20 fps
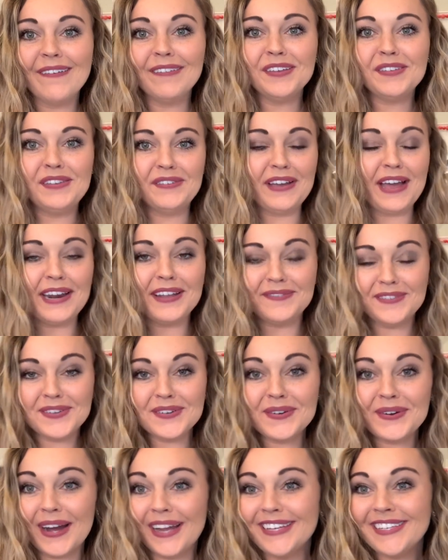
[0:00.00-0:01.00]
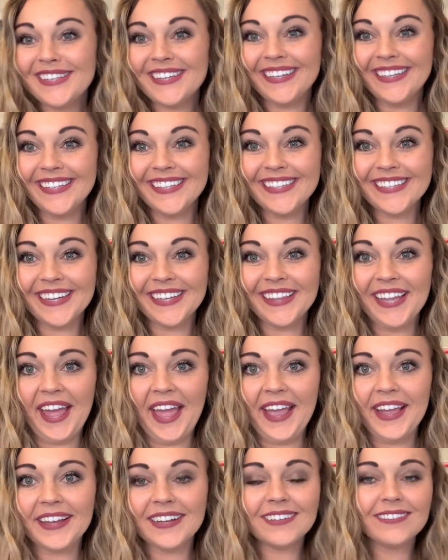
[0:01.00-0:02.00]
because we've had a few questions on
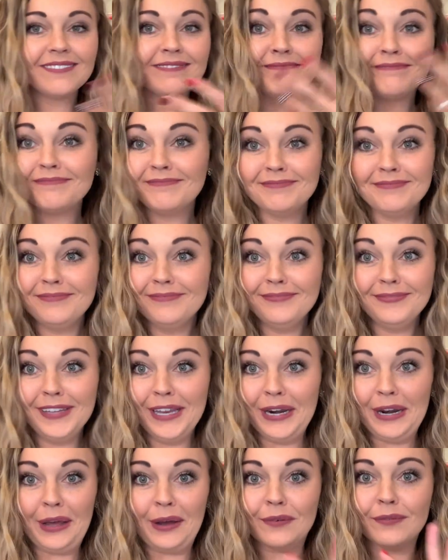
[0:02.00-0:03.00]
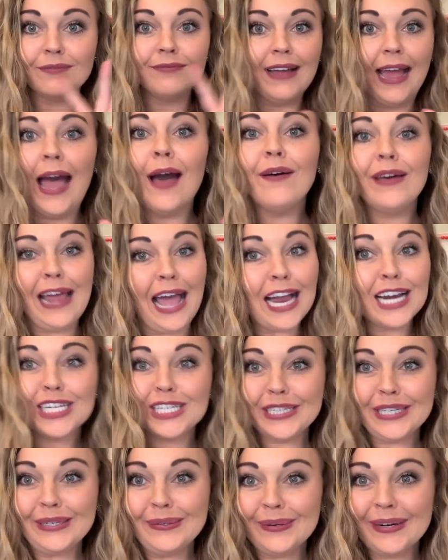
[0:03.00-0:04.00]
like, you know, how it
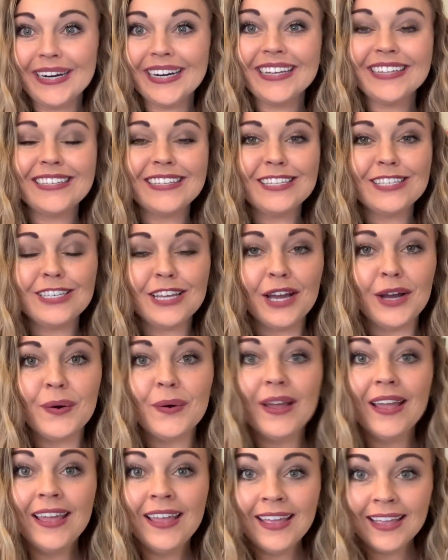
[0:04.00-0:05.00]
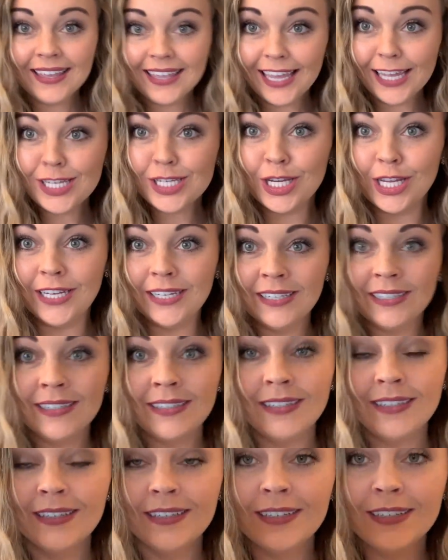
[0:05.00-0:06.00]
actually works. So kitchen,
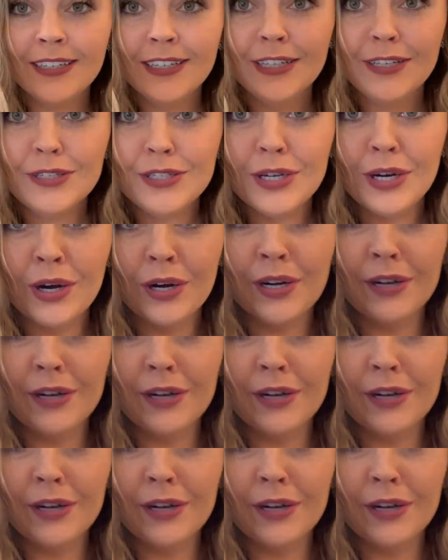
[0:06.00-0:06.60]
turn